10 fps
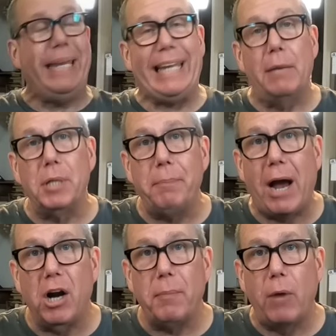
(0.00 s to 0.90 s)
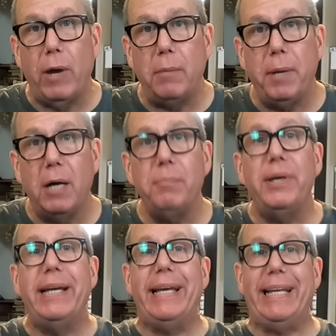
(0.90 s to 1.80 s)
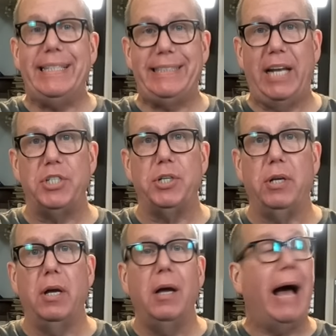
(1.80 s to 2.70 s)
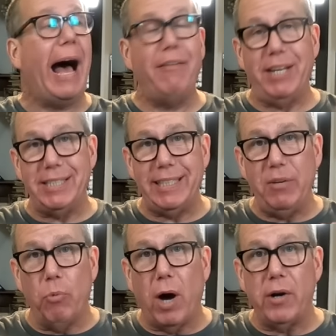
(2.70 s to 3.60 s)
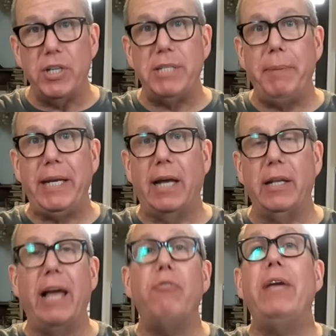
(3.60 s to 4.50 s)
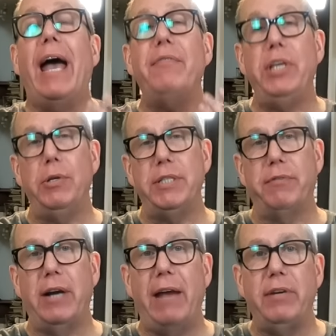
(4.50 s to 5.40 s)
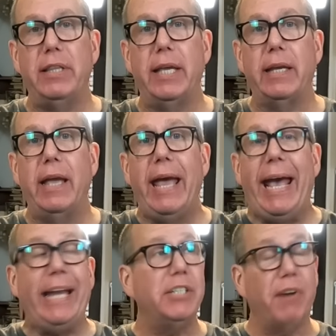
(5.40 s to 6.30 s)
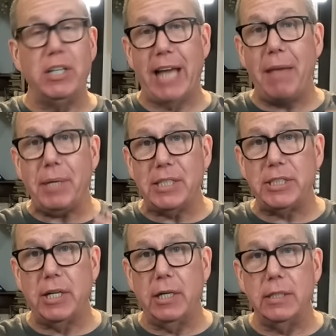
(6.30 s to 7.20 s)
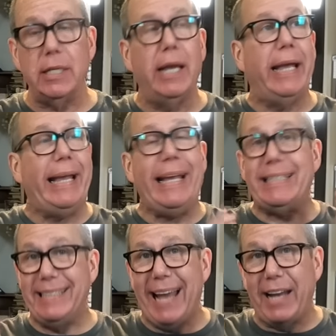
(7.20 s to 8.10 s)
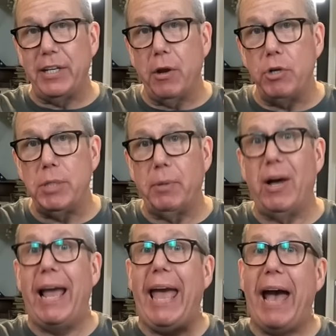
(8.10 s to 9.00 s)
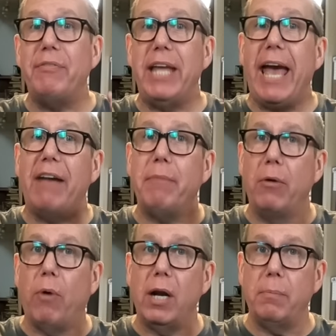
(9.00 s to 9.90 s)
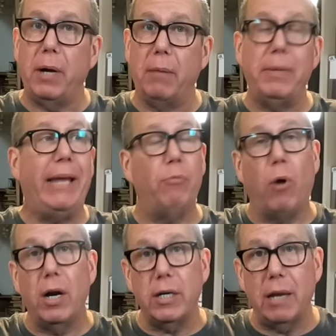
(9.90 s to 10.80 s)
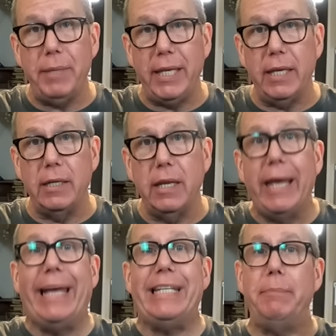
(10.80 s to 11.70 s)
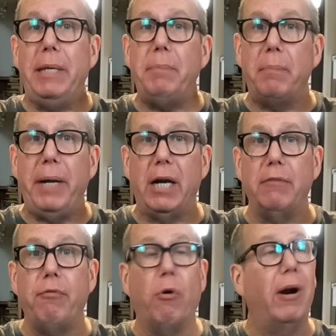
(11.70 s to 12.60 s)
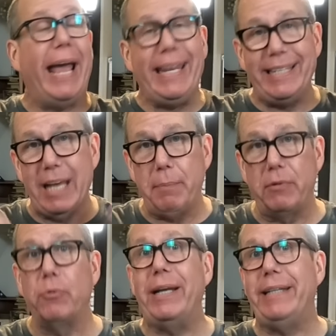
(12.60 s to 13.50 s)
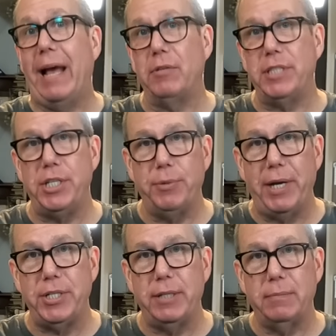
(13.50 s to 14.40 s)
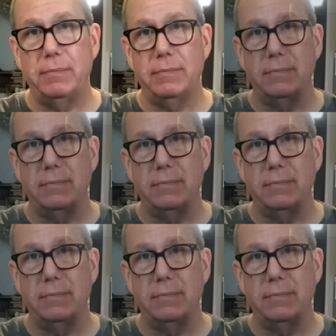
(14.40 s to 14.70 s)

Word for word: Being able to power my well pump essential. Obviously, water is dependent on life. We have to use it for everything. And as far as I'm concerned, it's non negotiable. I have to have my water pump and water coming in to be prepared for any type of grid down situation.